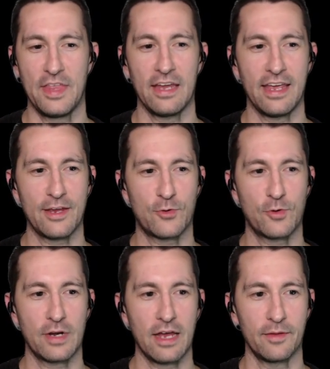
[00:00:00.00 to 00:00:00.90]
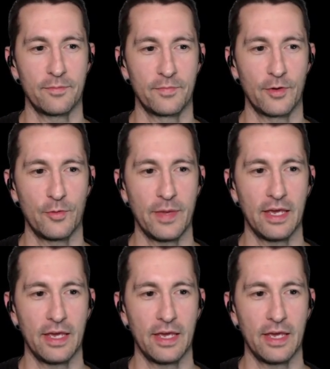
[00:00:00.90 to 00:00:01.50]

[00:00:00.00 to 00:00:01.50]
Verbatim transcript: That Acorn Atom. Oh,